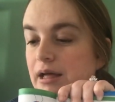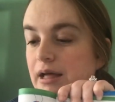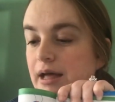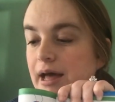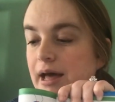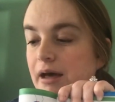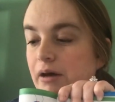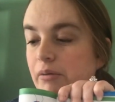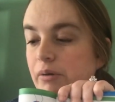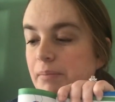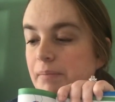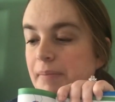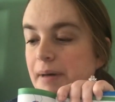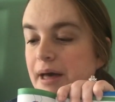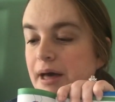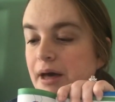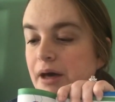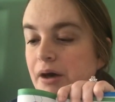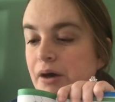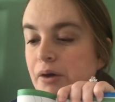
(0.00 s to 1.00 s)
How
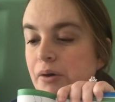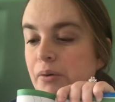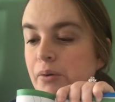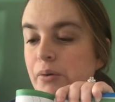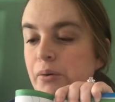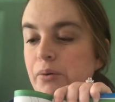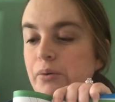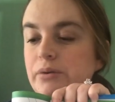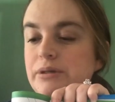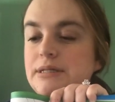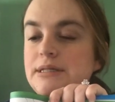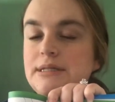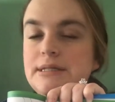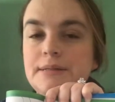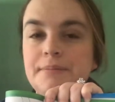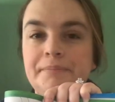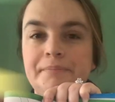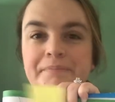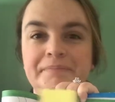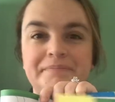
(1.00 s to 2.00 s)

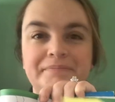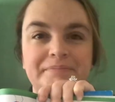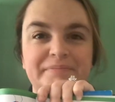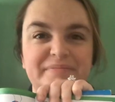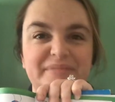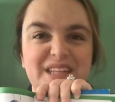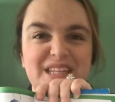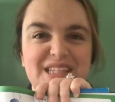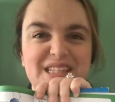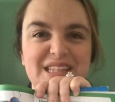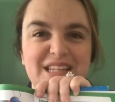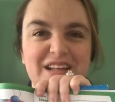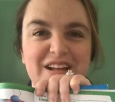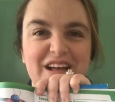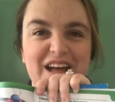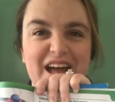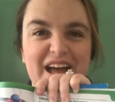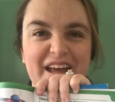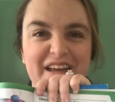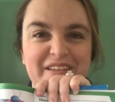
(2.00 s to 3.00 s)
about this
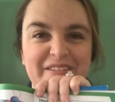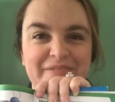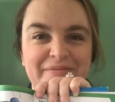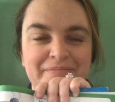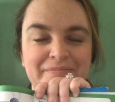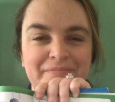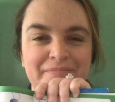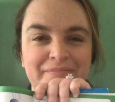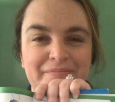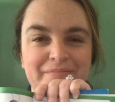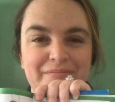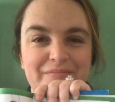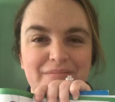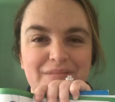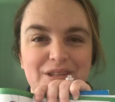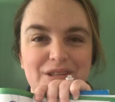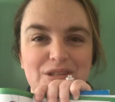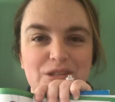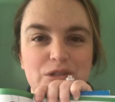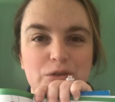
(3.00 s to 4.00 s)
little guy?
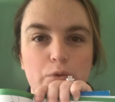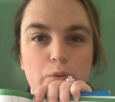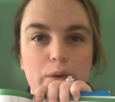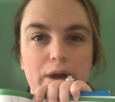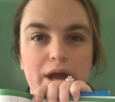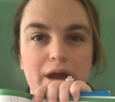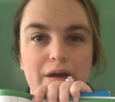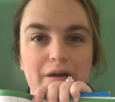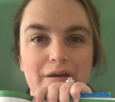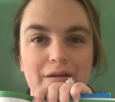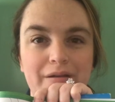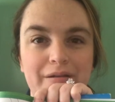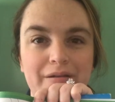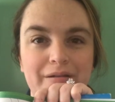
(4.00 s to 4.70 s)
Square